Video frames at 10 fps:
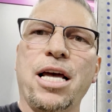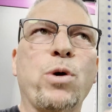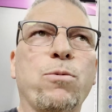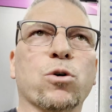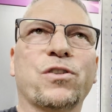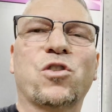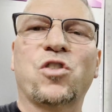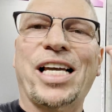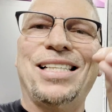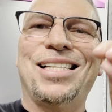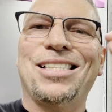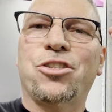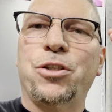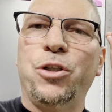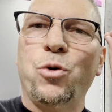we will send it
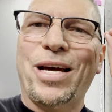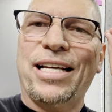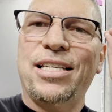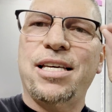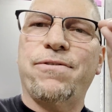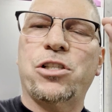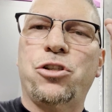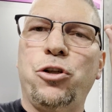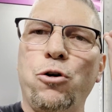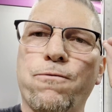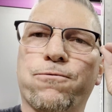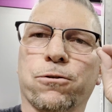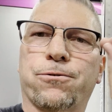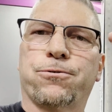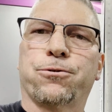to you and give it to you
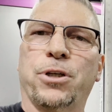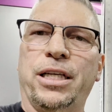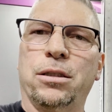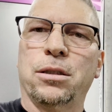for free.